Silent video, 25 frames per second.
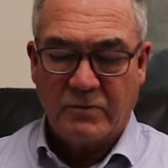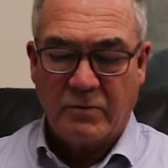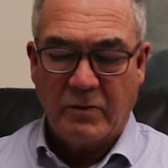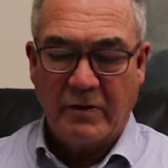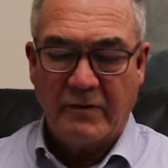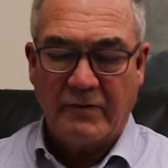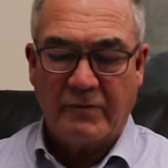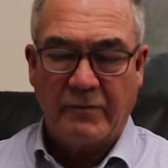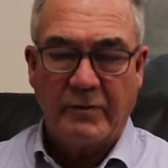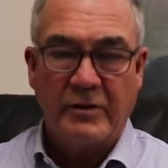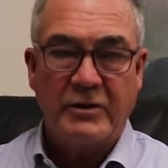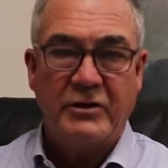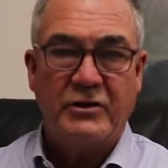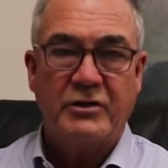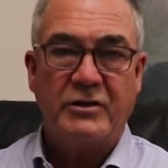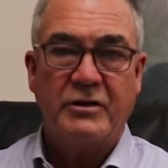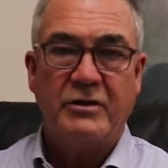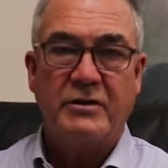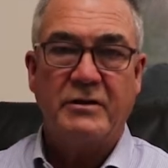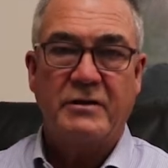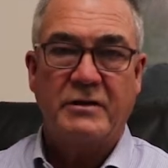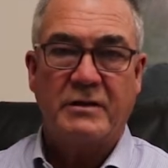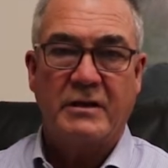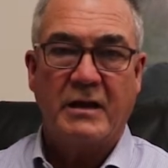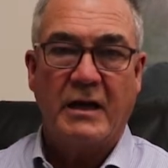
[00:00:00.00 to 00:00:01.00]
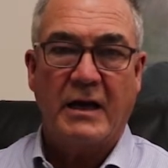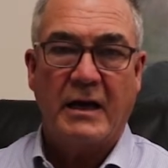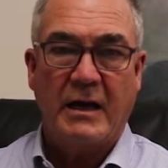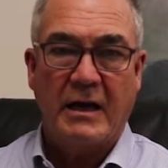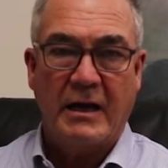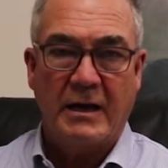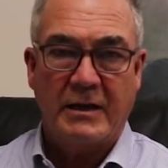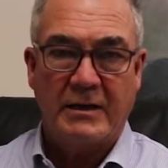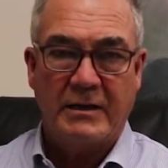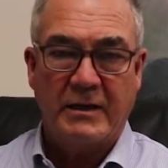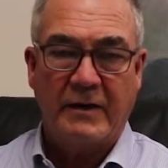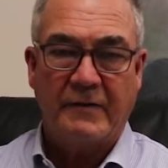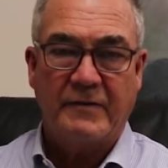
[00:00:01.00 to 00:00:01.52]
we've reduced
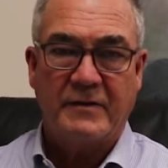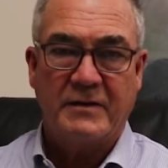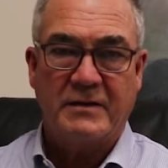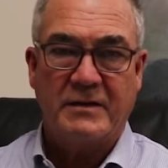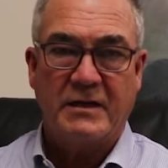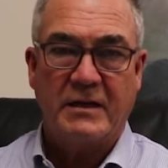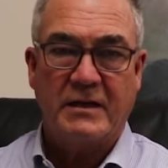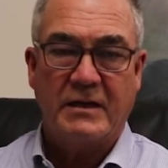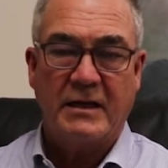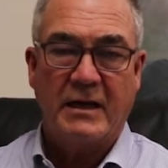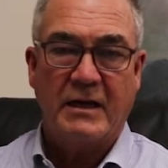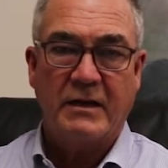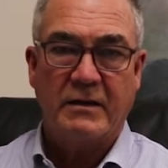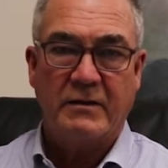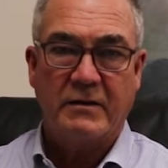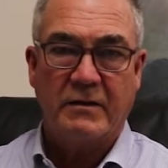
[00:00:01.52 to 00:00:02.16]
our deficit down